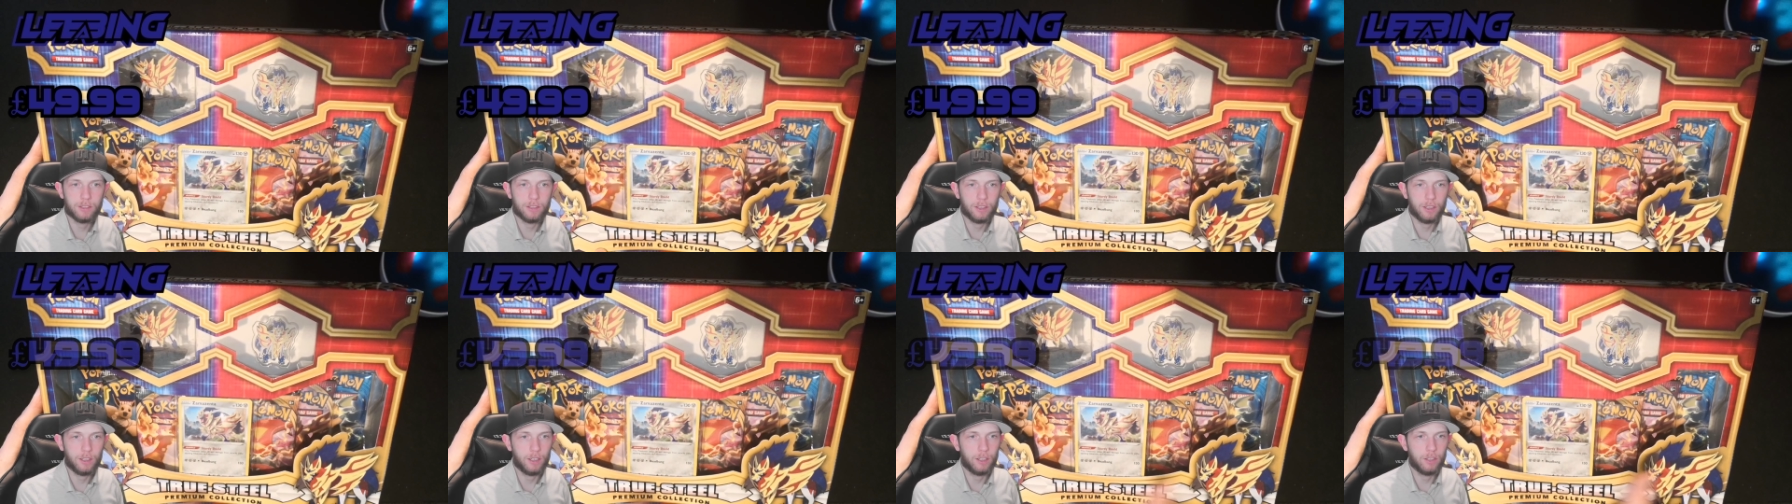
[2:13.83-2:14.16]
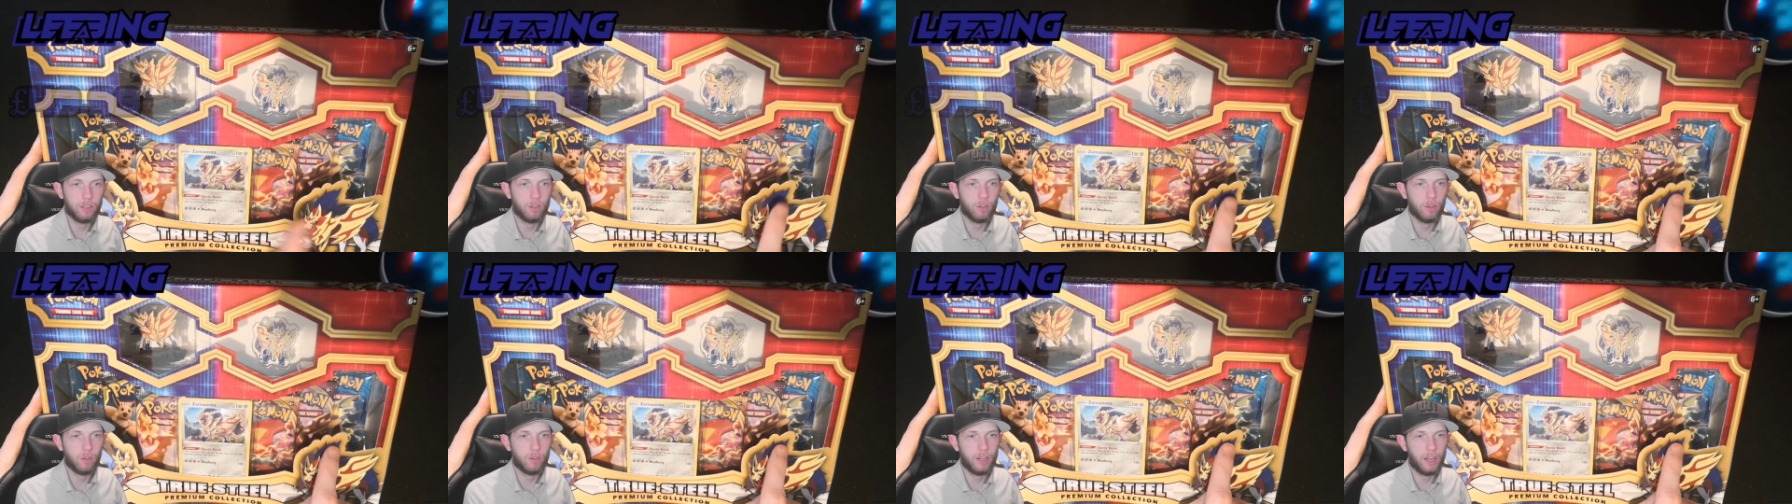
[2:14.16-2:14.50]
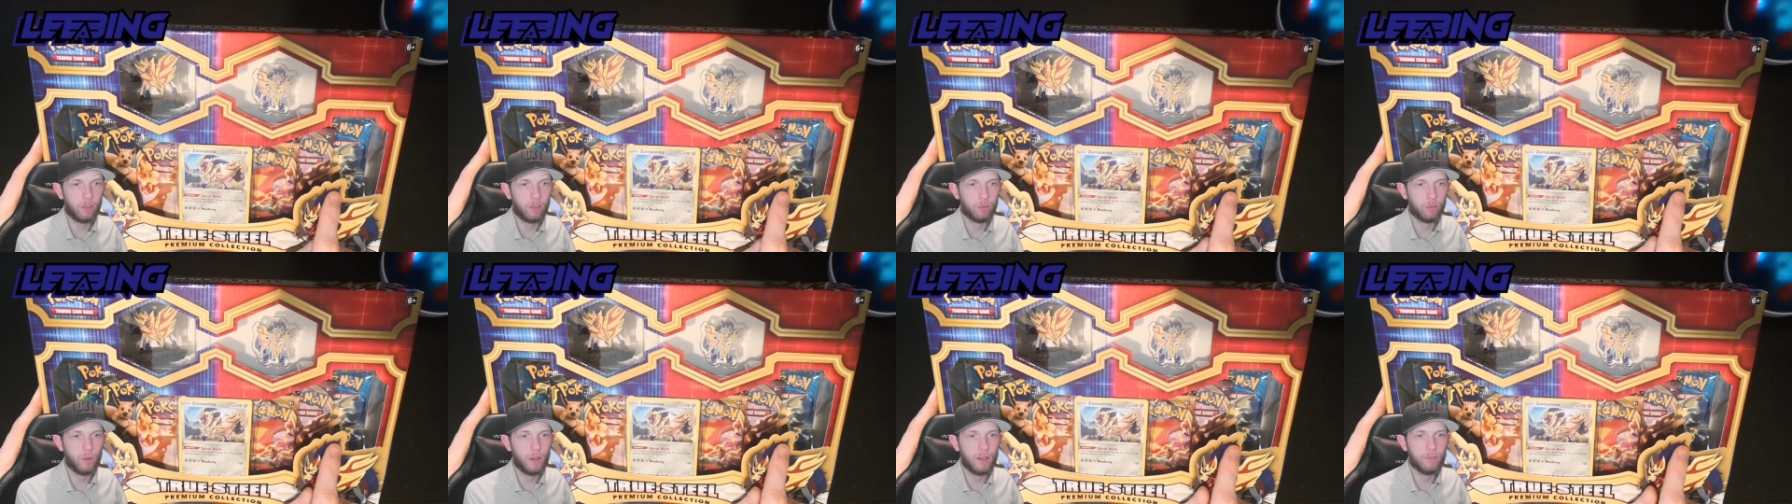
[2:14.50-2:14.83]
You got an
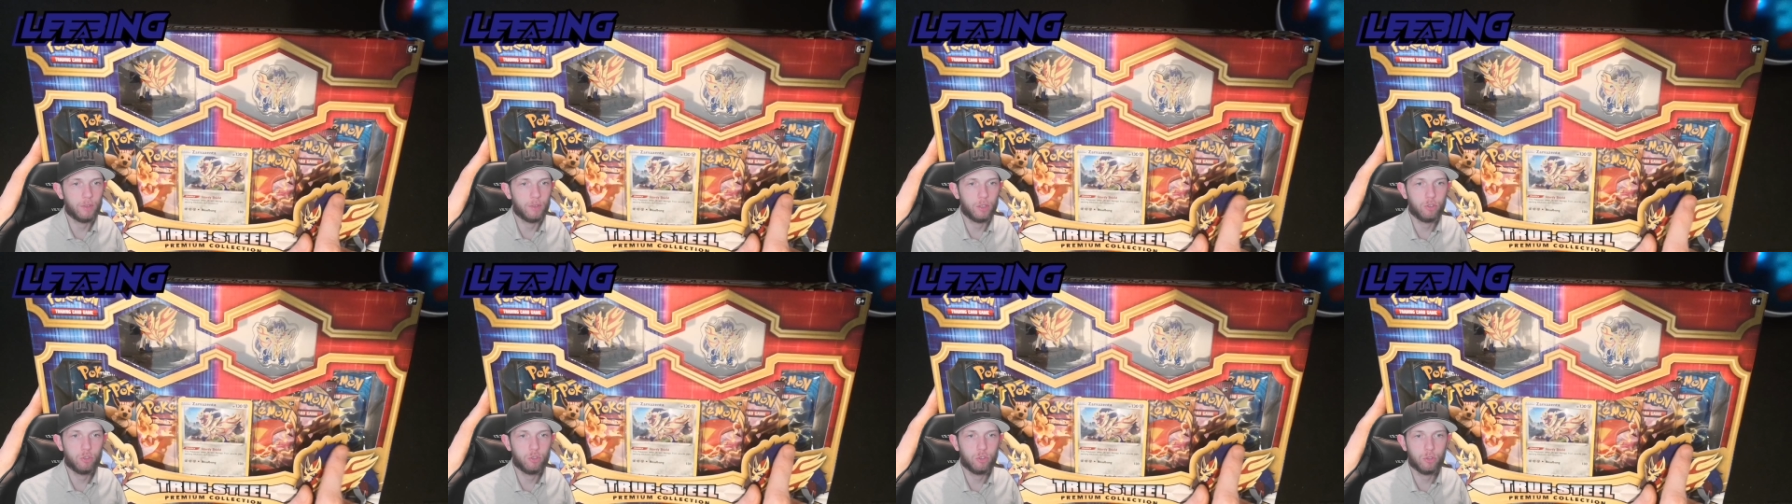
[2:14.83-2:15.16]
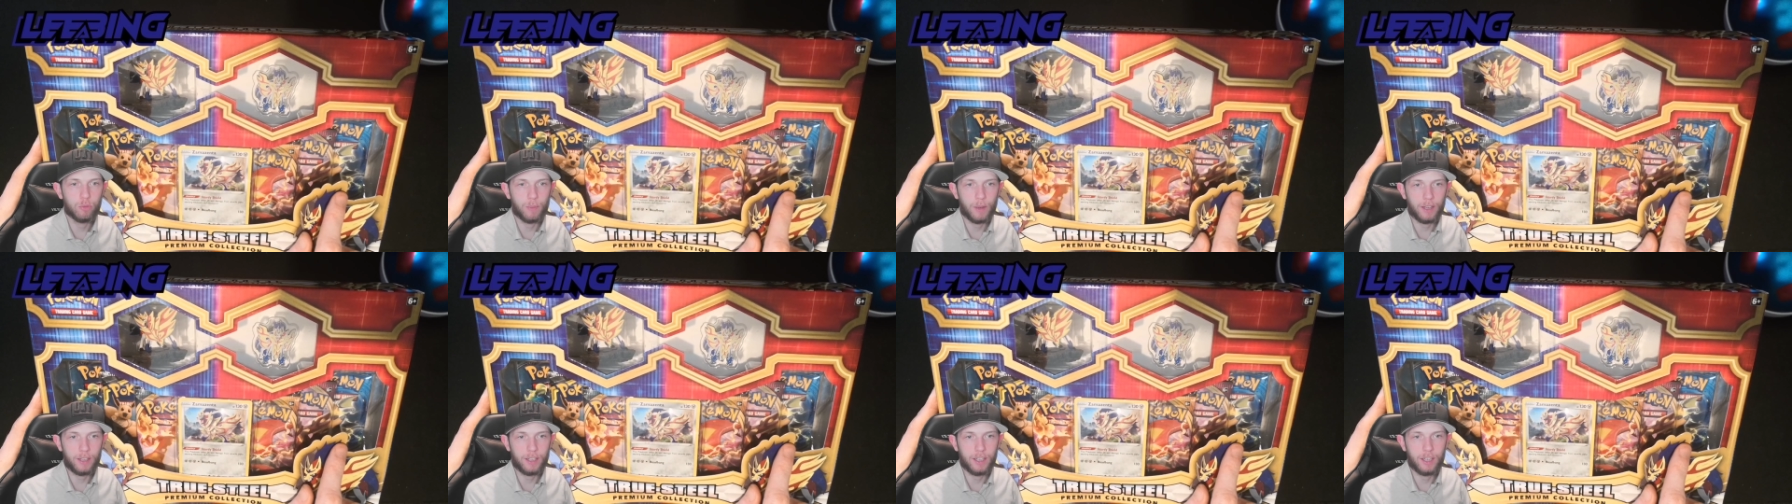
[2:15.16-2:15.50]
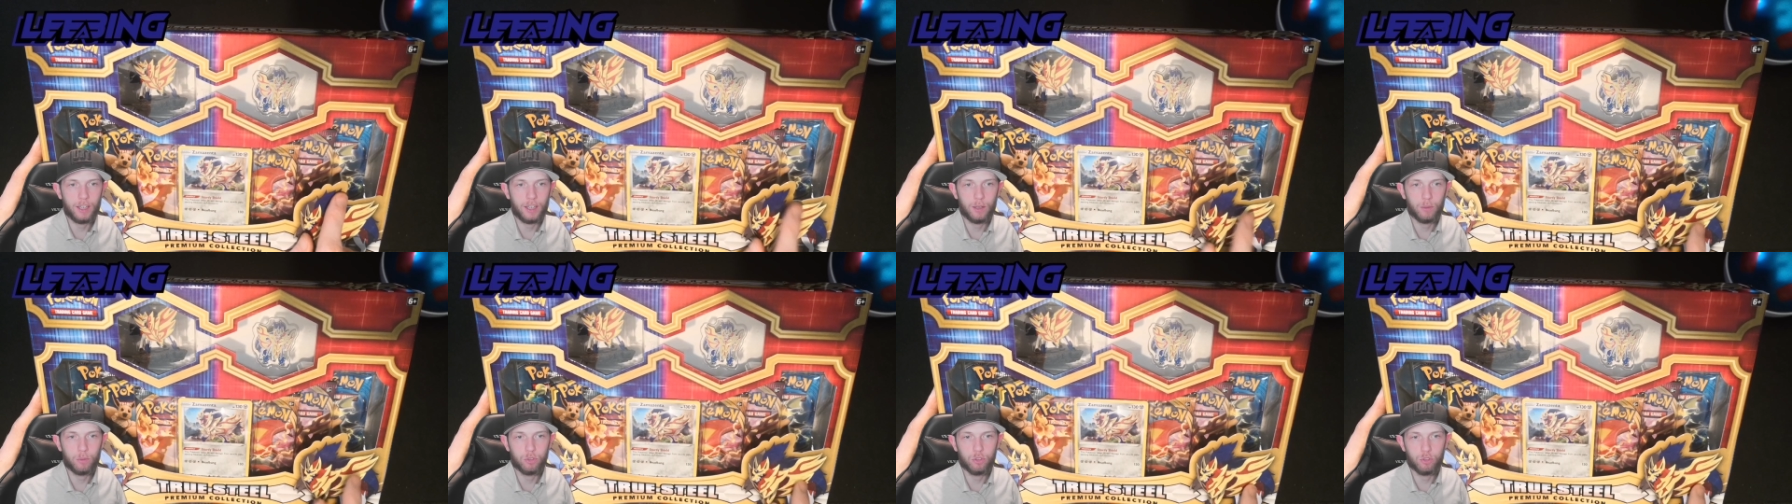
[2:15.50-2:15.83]
XY Evolutions back
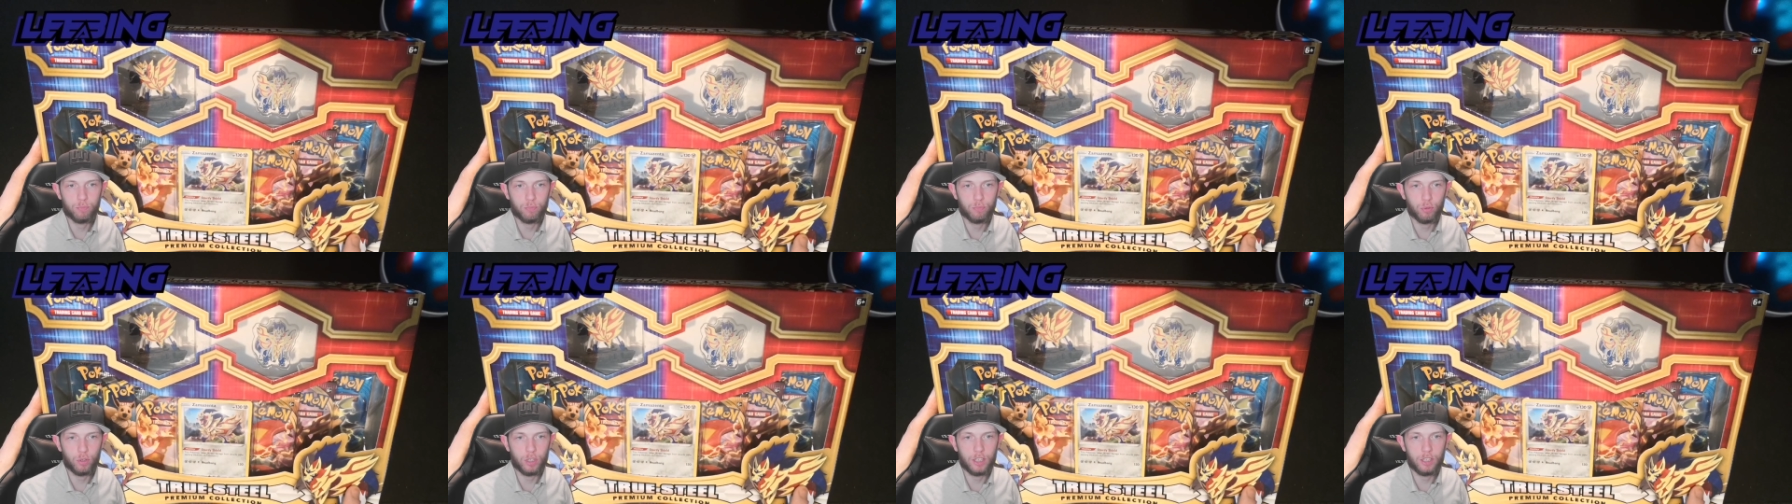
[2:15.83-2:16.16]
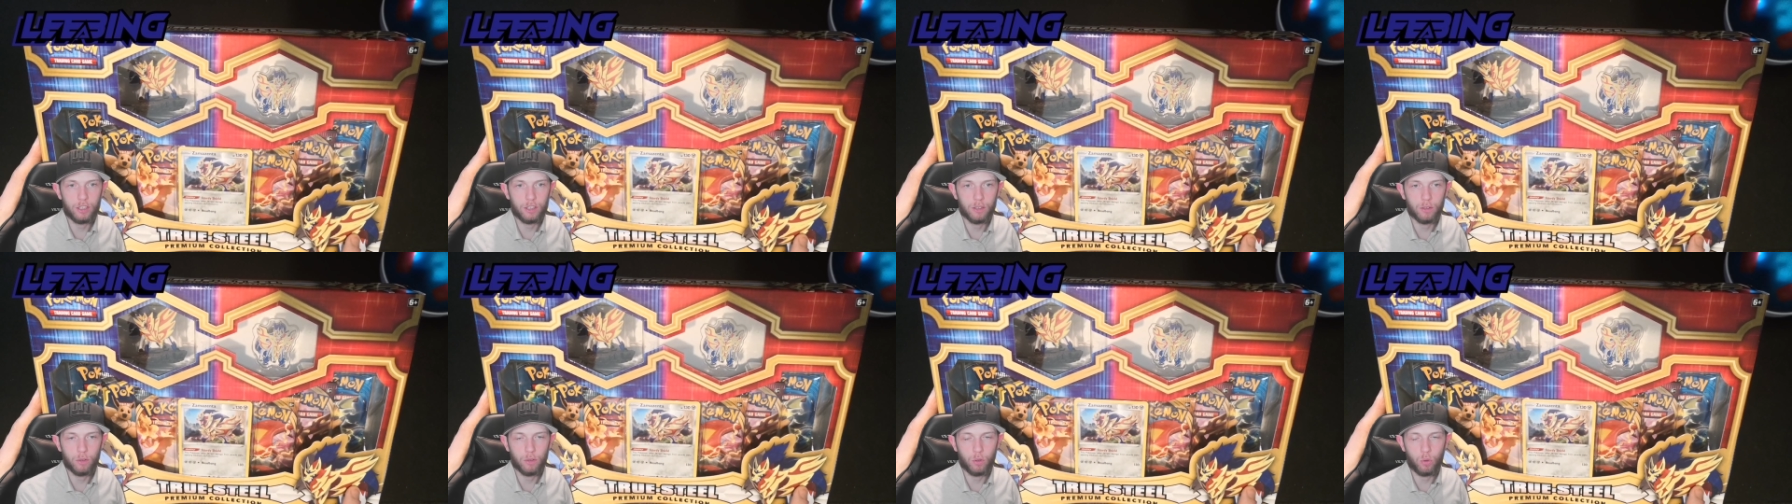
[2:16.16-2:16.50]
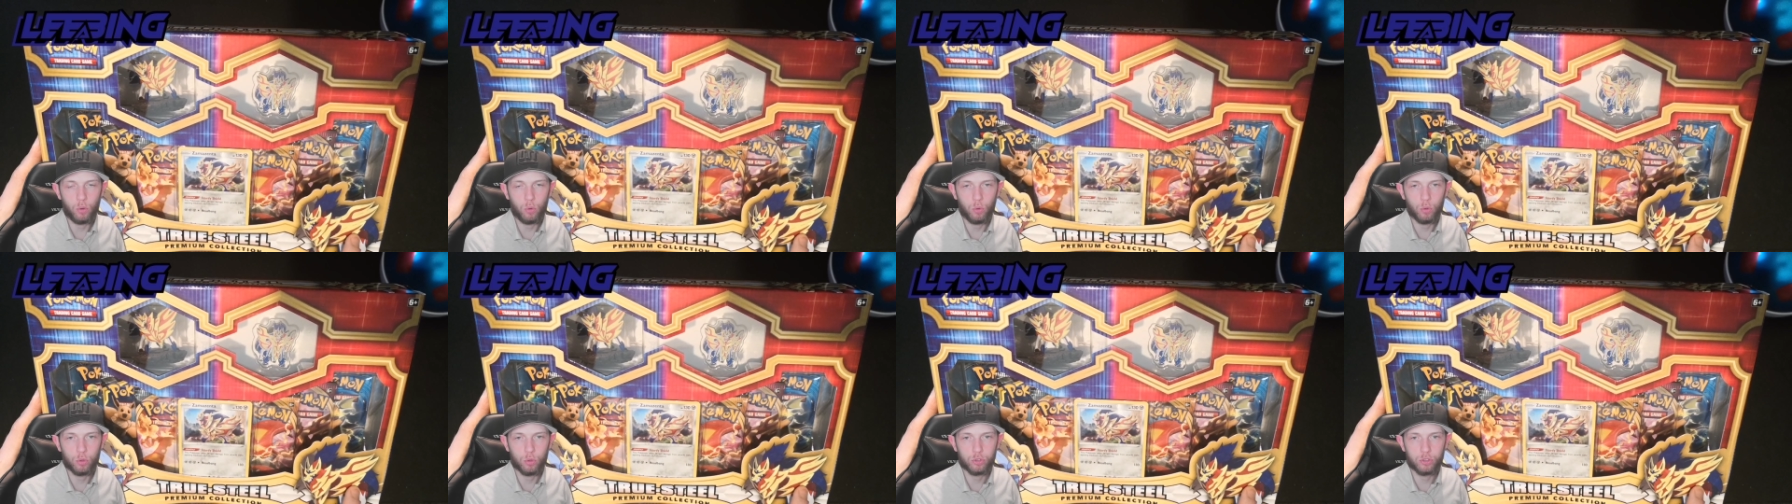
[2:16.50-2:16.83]
here, which is pretty
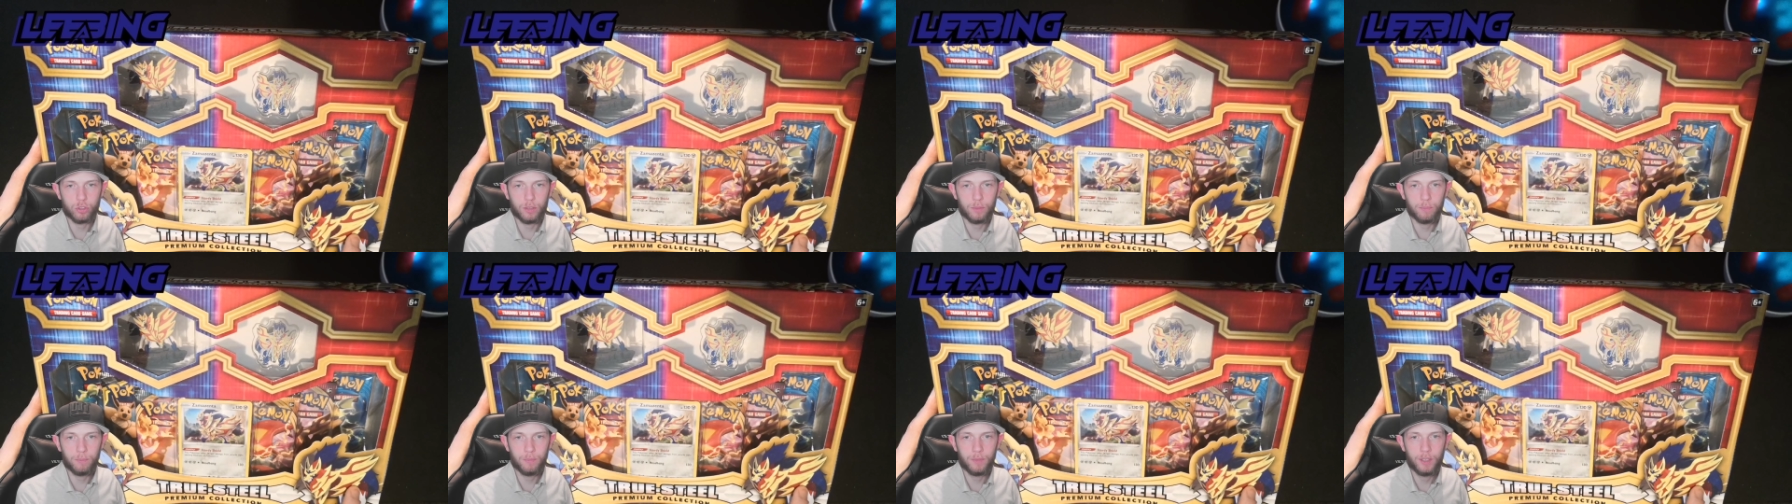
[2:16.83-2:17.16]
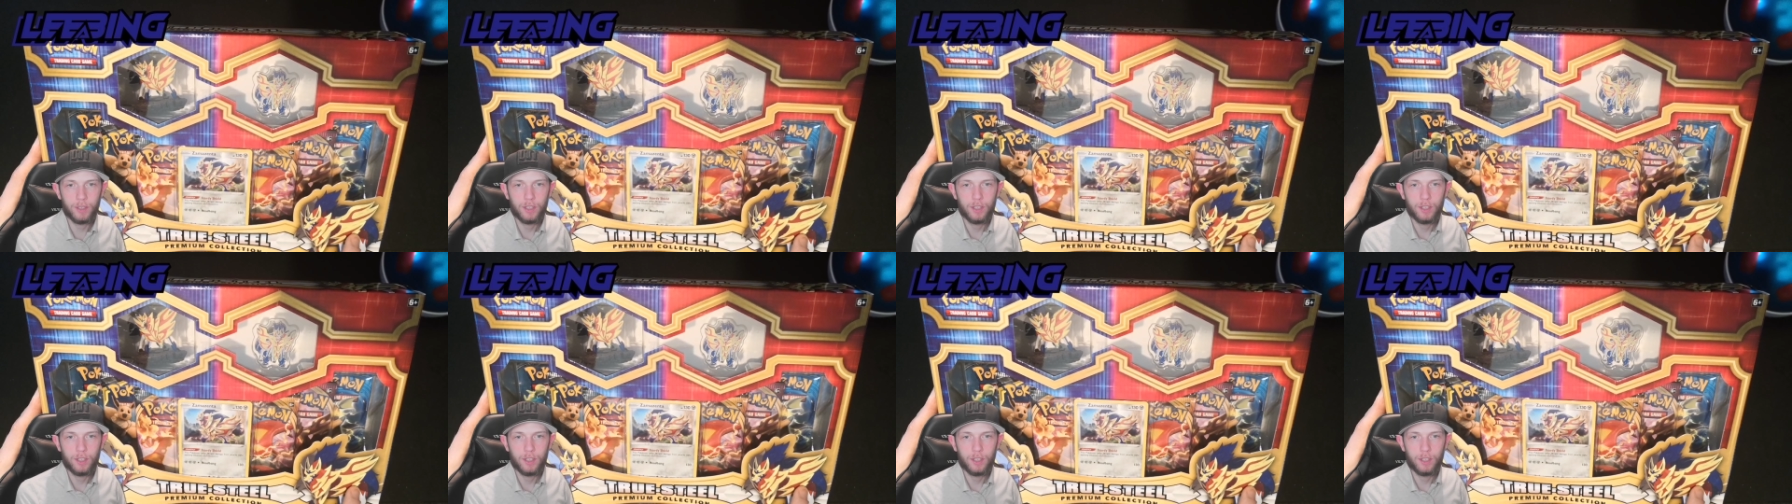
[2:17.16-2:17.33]
awesome.